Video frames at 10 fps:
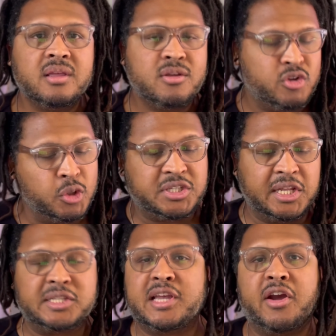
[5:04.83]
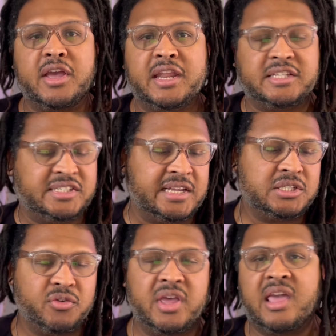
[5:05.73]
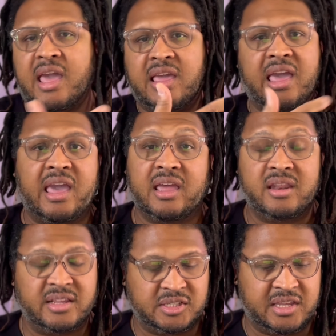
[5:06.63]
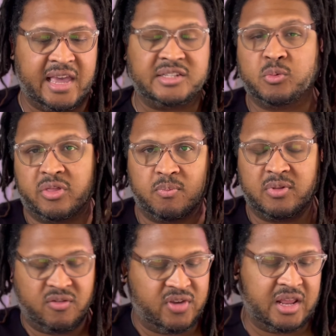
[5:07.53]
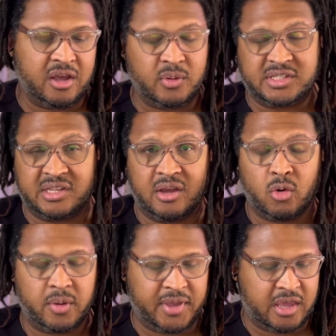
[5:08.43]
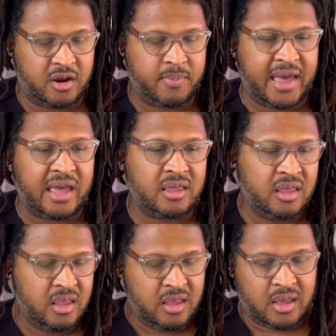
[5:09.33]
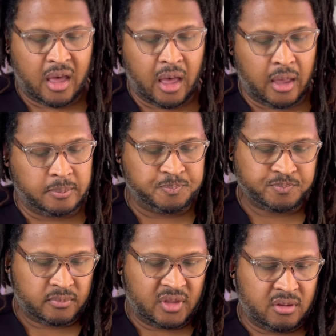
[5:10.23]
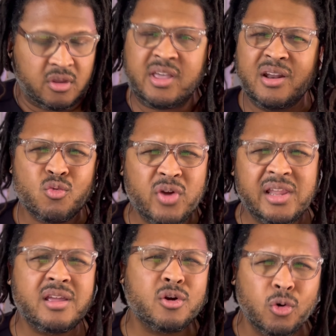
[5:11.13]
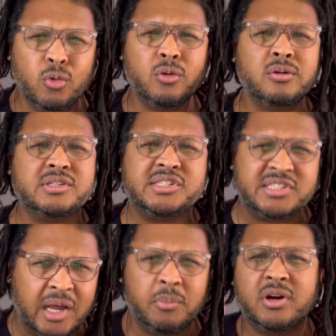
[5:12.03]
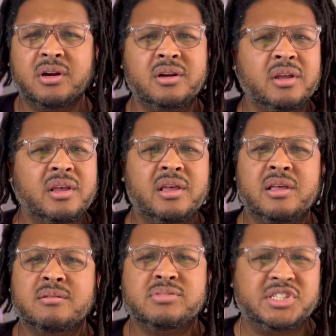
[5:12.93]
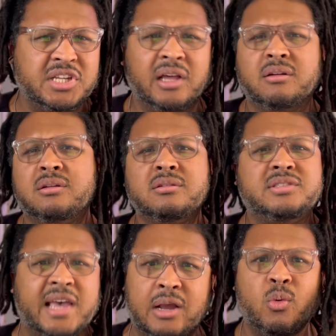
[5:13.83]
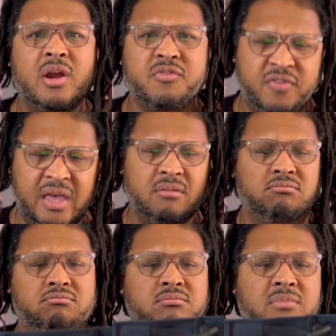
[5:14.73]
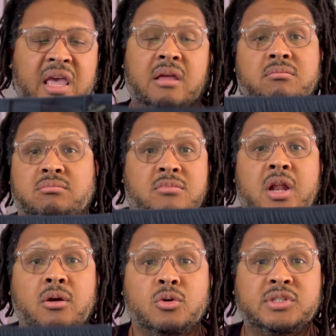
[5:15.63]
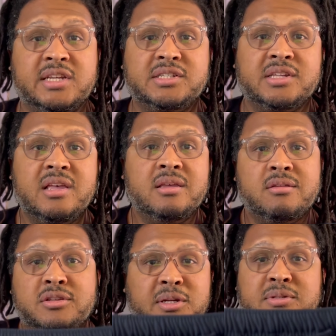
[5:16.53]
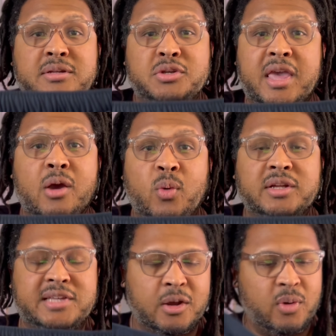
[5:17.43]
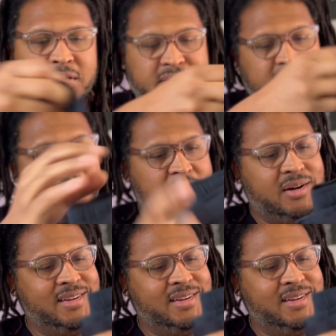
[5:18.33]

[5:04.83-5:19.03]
utilitarian accessory, aka in this case with, with the video, it's the Orbit gear bag. Um, you get a really cool summer subtle techwear fit. And you know, who says sometimes you can't wear techwear in the summer?